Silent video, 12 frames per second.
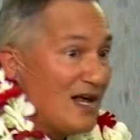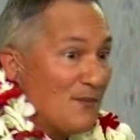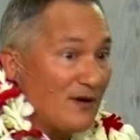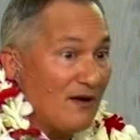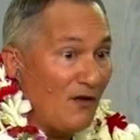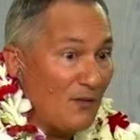
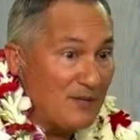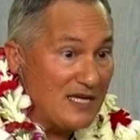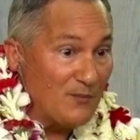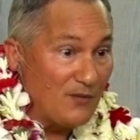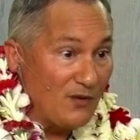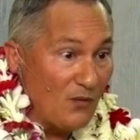but all
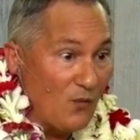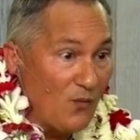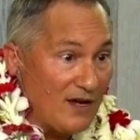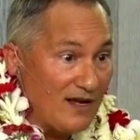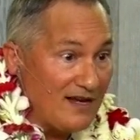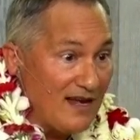people
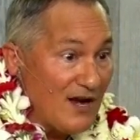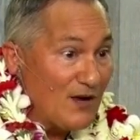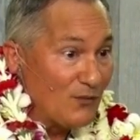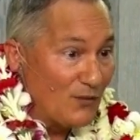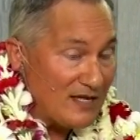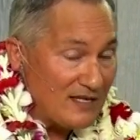would
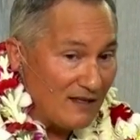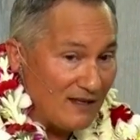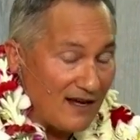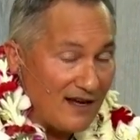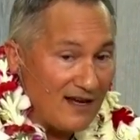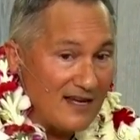
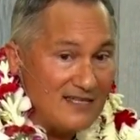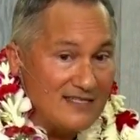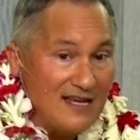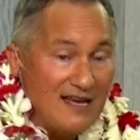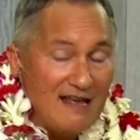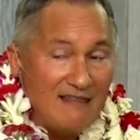realize
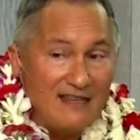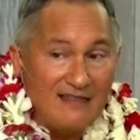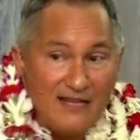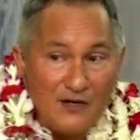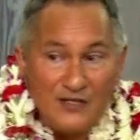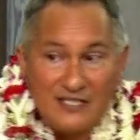that
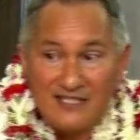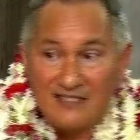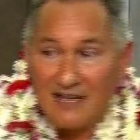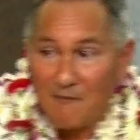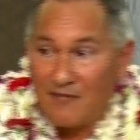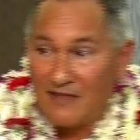there's
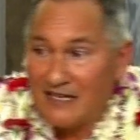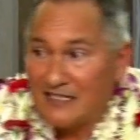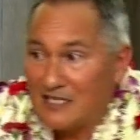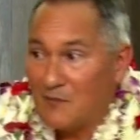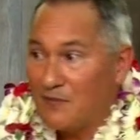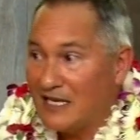something
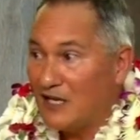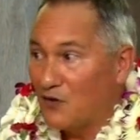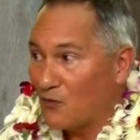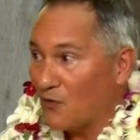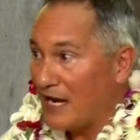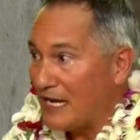to be
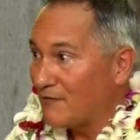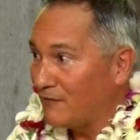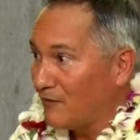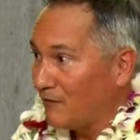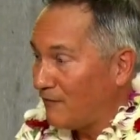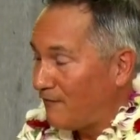
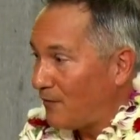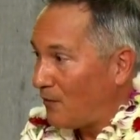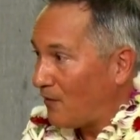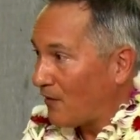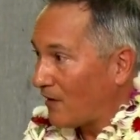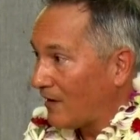grateful
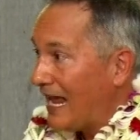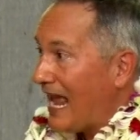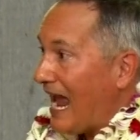for